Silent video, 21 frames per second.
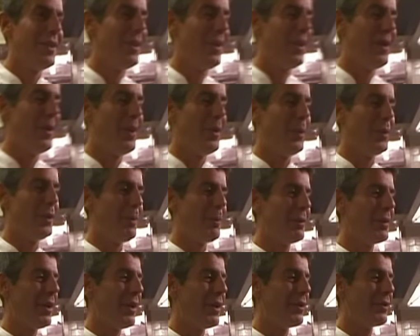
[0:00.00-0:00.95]
uh, when the
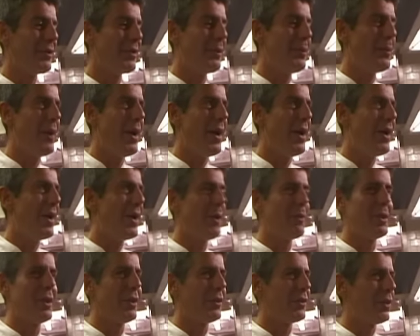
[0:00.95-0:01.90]
potato's too wet.
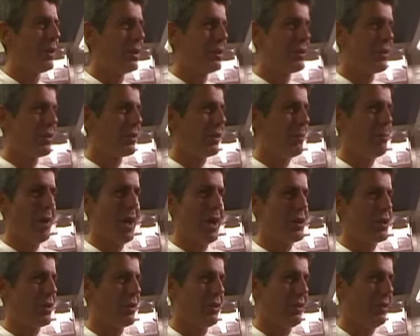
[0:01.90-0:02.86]
I mean, there's all sorts of
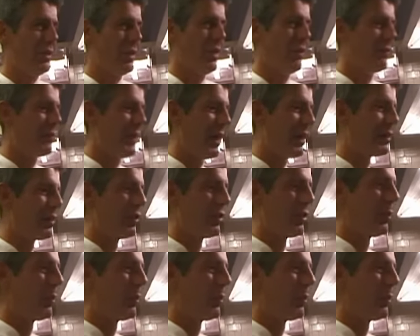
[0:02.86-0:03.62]
magical uh, factors